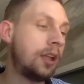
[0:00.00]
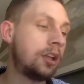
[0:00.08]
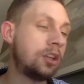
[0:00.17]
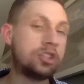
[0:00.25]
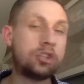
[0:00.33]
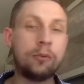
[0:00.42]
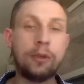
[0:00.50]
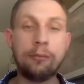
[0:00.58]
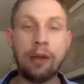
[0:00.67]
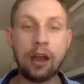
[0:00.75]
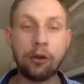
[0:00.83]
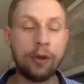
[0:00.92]
consume in
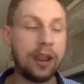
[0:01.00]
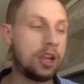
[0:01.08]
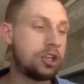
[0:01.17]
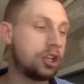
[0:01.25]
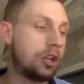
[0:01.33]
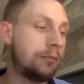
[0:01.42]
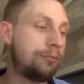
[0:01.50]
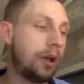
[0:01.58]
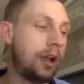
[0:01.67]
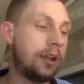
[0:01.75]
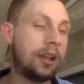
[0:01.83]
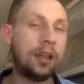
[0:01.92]
moderation,
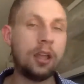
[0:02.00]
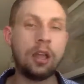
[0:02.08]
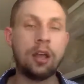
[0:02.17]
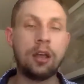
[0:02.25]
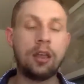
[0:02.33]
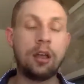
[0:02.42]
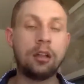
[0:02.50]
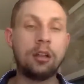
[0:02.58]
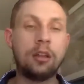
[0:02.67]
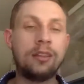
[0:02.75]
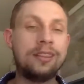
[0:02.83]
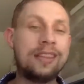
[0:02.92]
but
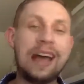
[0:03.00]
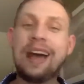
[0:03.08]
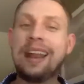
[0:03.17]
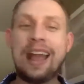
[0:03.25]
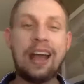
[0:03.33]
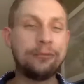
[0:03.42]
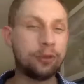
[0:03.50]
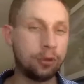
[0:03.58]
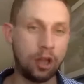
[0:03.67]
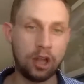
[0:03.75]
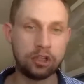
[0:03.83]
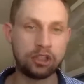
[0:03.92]
not after
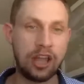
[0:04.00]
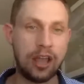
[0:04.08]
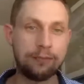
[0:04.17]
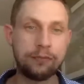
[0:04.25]
lunchtime.